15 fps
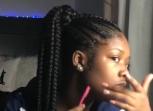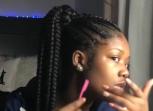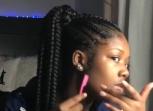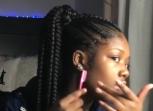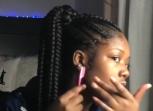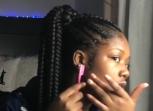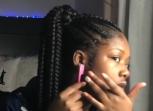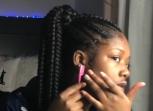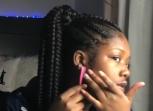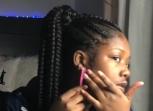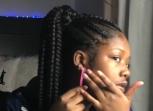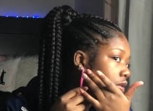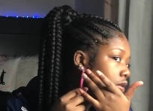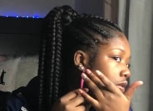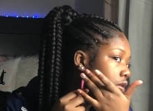
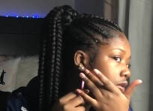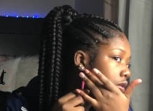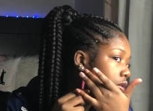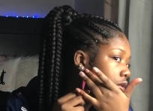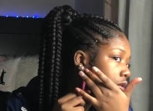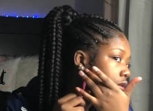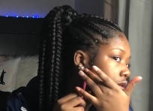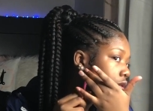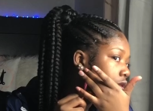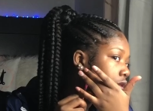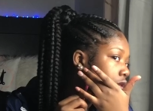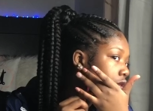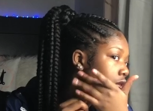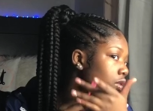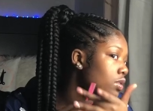
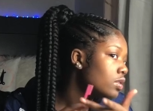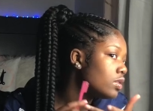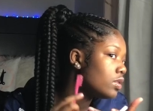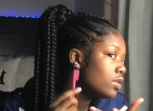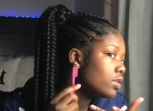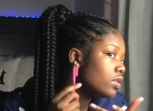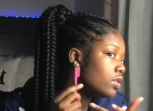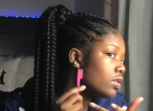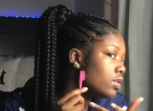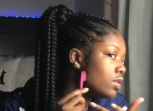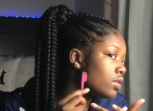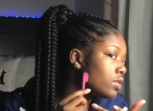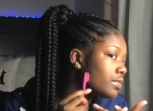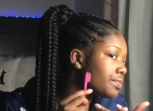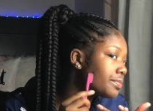
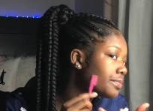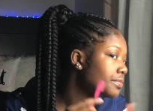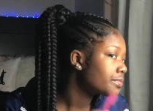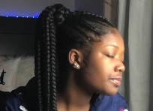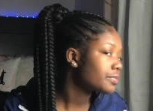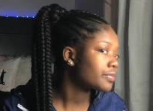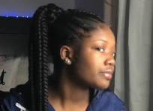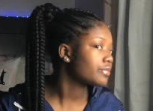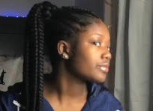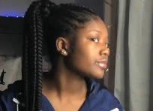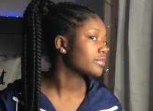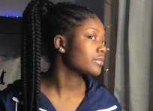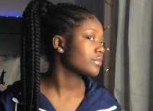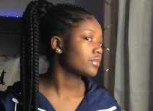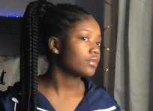
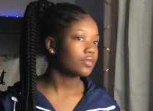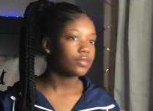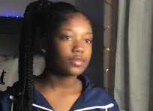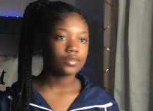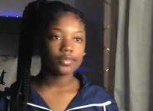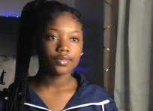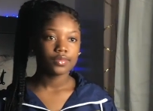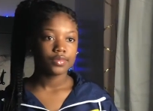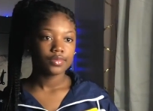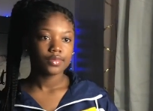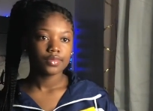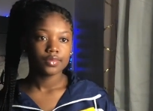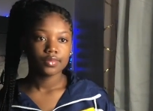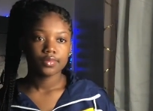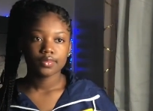
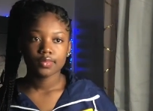(silence)